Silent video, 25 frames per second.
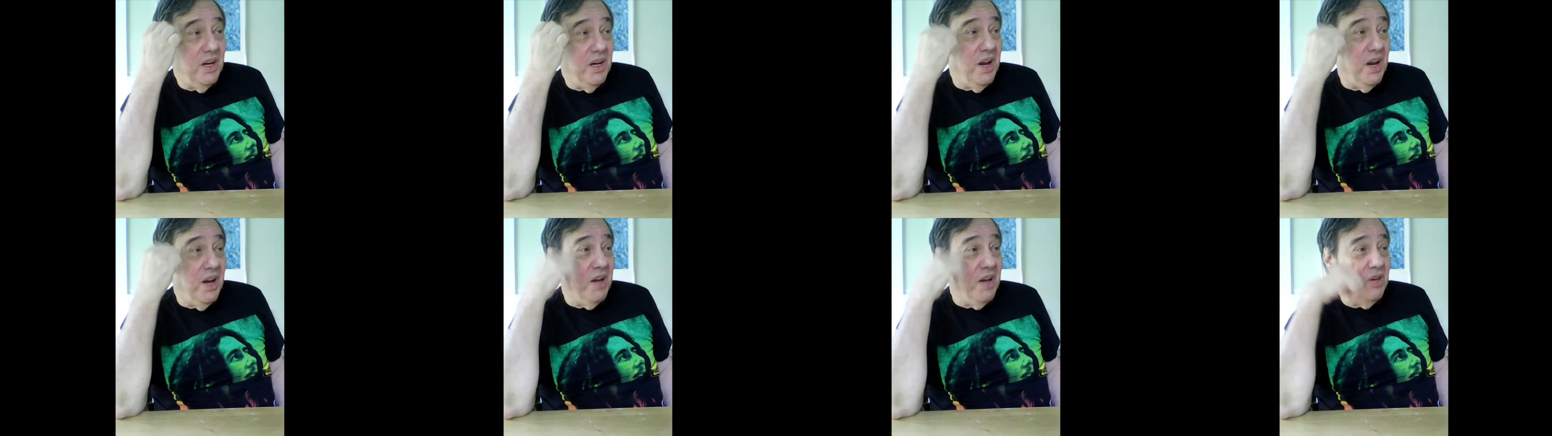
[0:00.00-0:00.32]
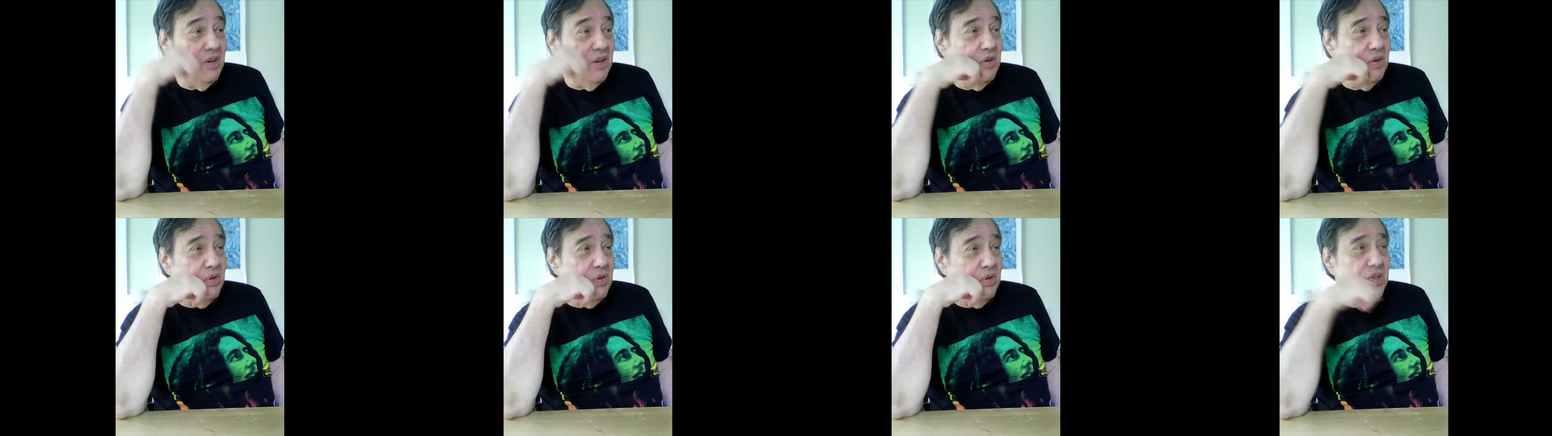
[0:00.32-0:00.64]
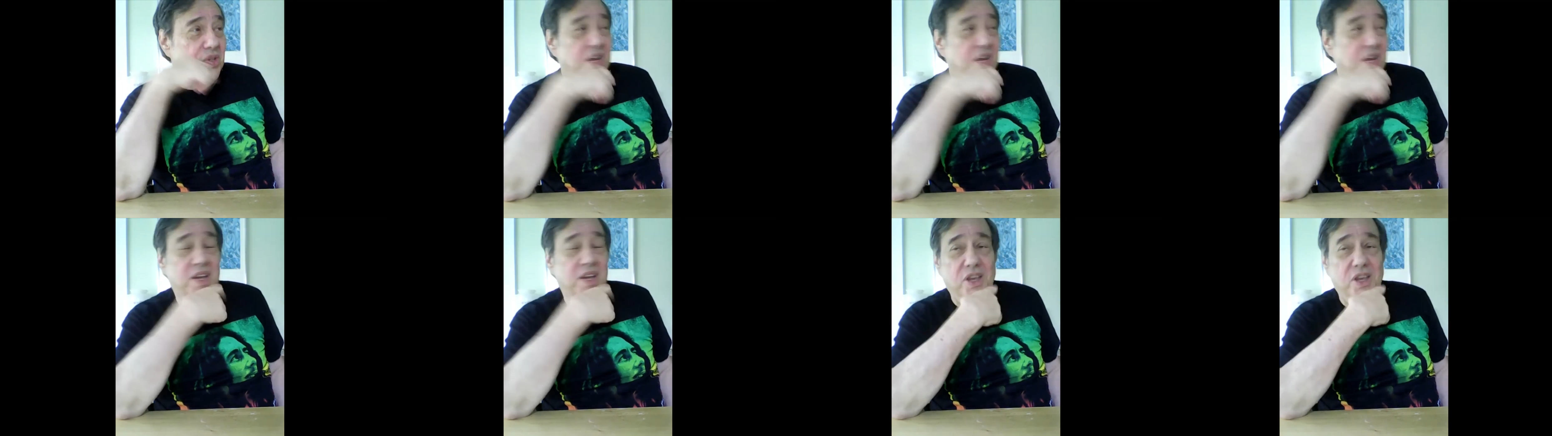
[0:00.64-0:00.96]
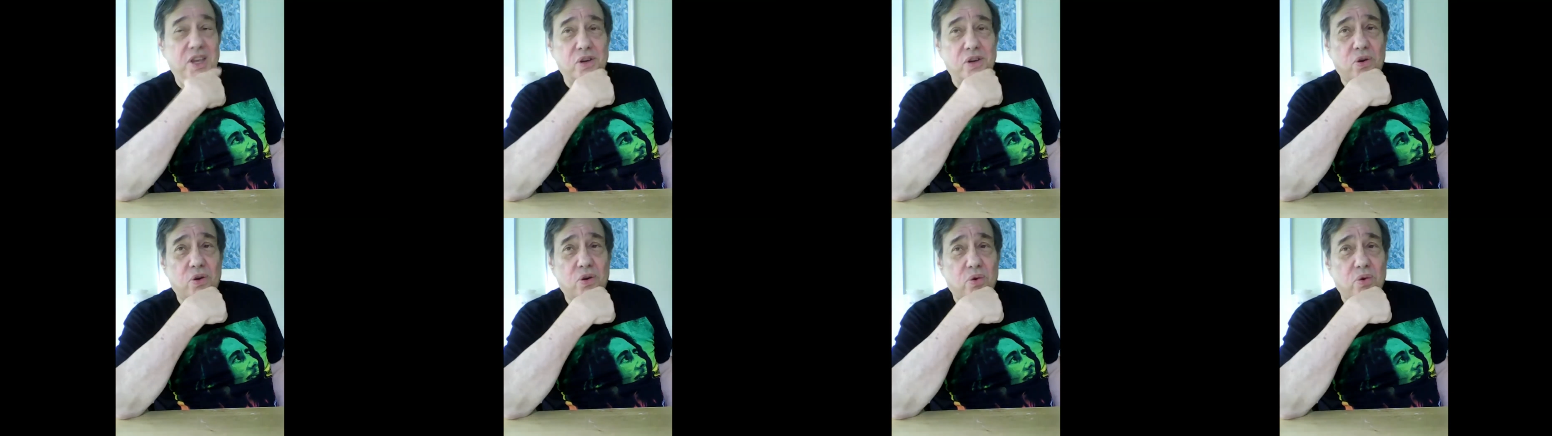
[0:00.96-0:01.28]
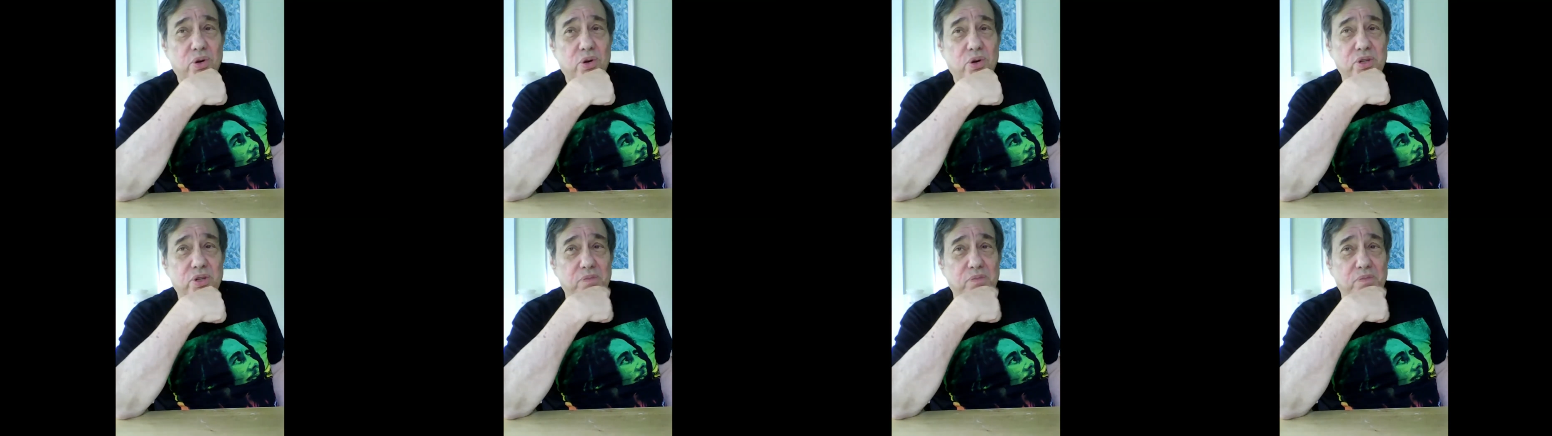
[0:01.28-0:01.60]
and you're taking a
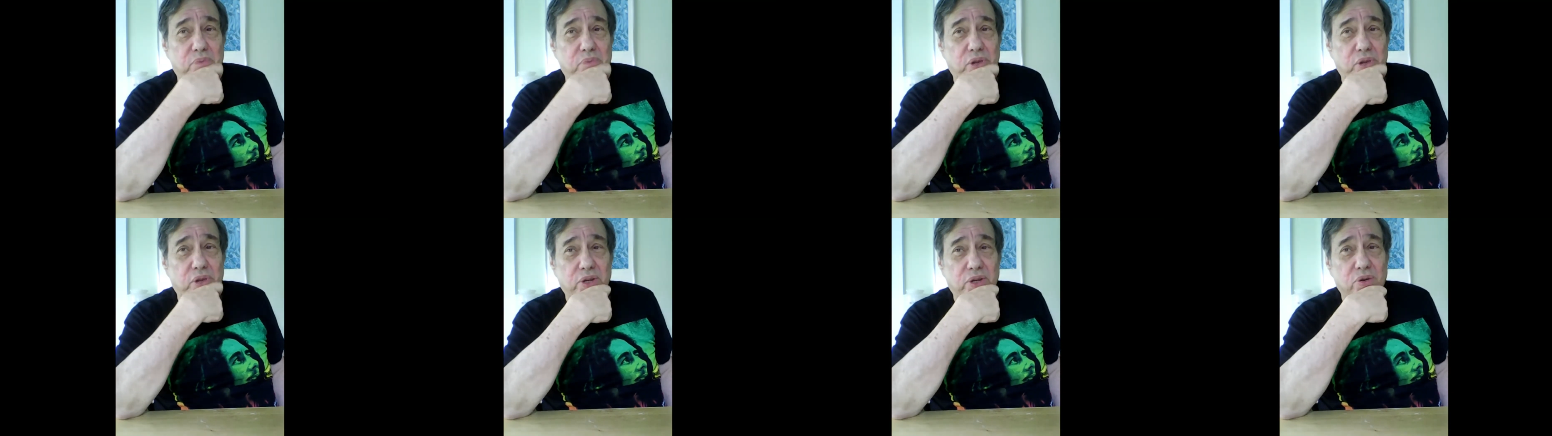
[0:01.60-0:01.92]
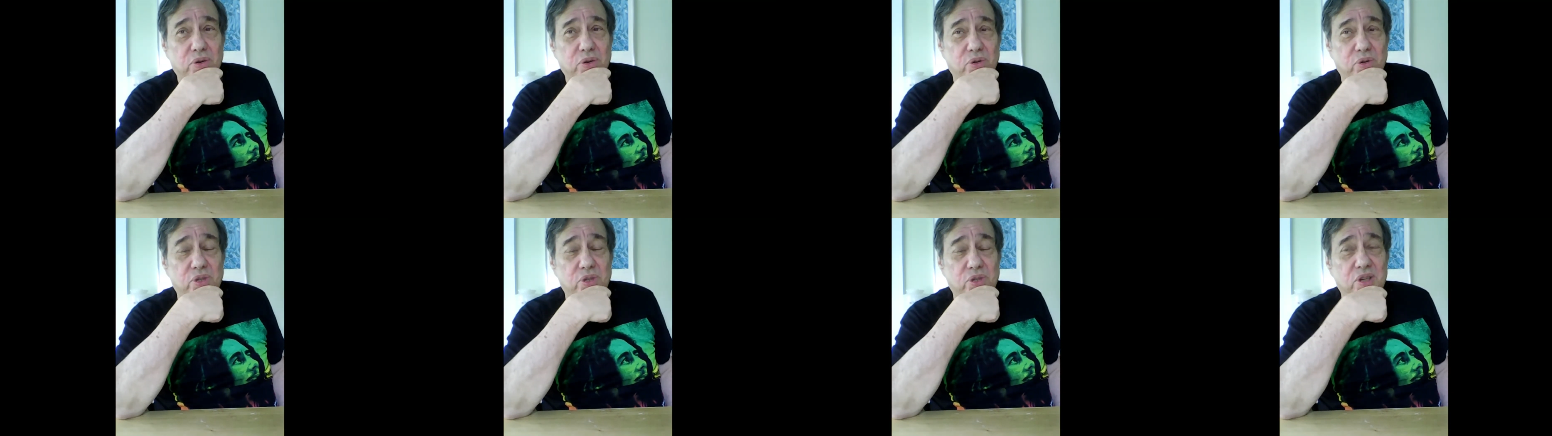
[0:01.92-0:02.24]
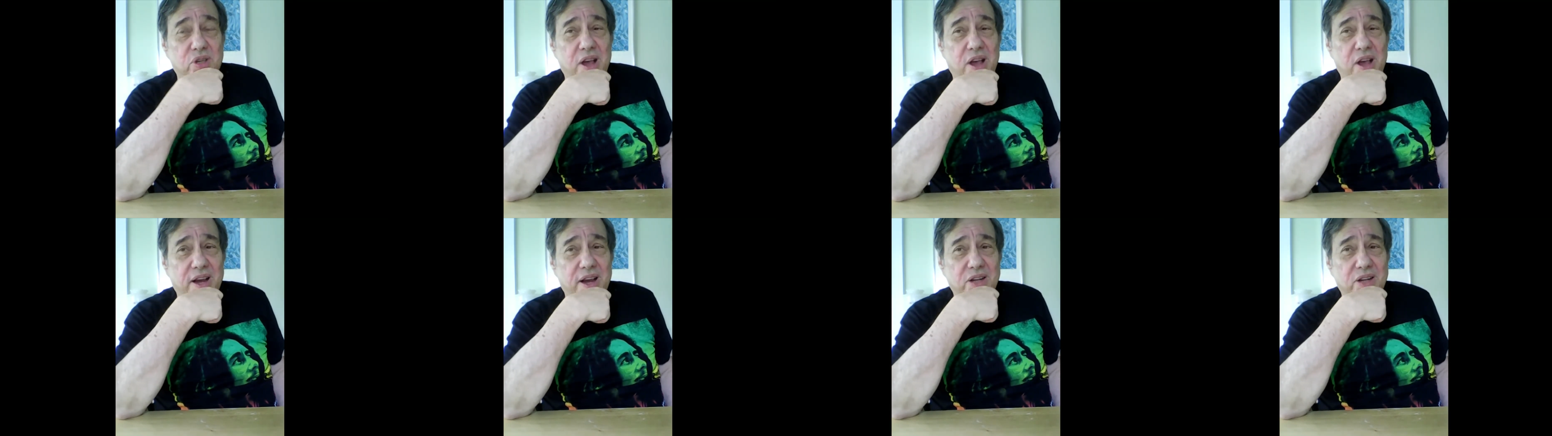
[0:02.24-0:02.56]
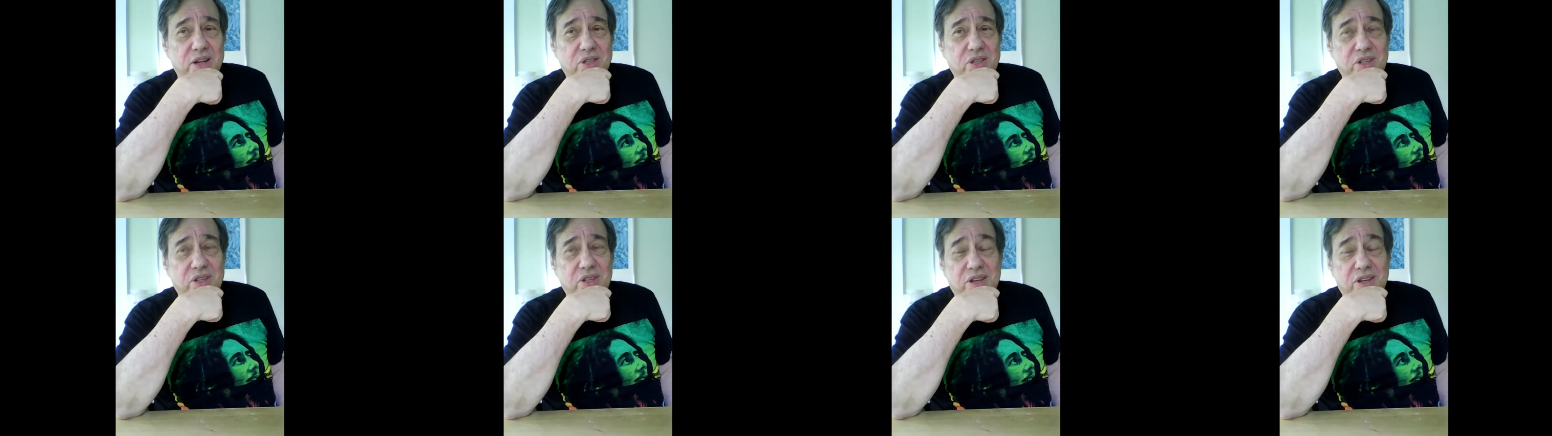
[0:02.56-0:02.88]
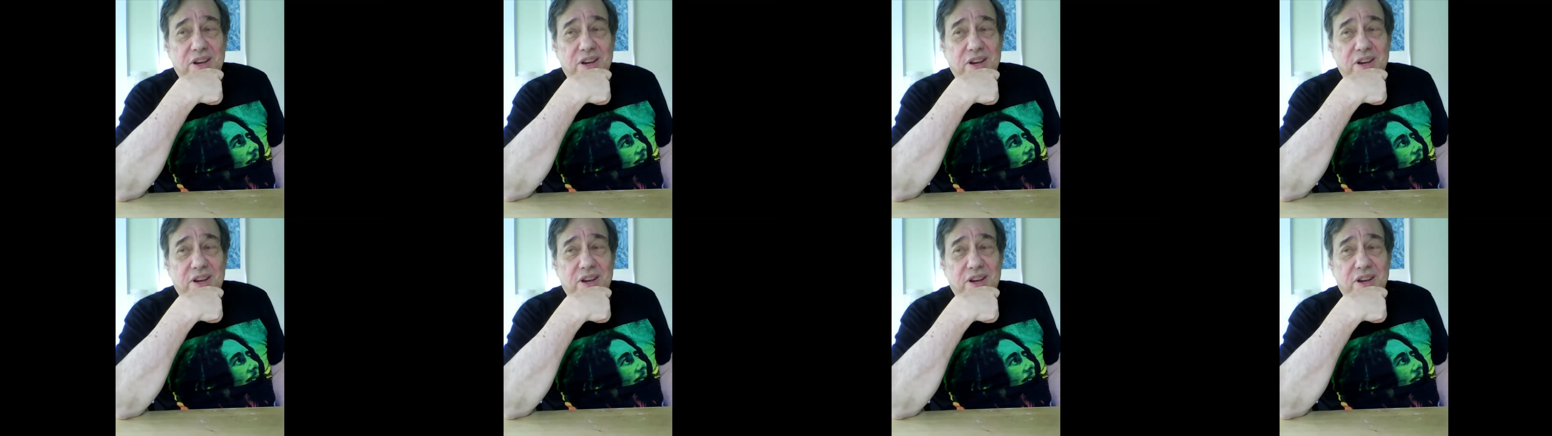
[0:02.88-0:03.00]
course in political science,